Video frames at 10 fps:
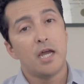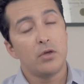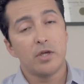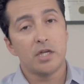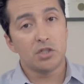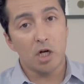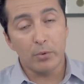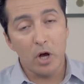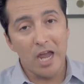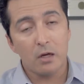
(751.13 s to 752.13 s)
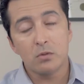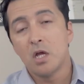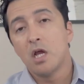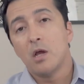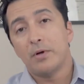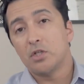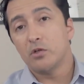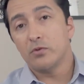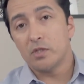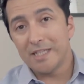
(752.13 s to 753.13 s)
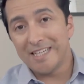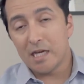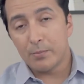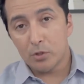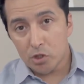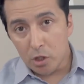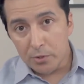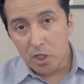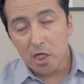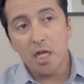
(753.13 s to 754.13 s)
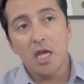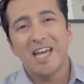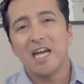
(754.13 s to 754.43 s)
You can shop around, but you will need a prescription,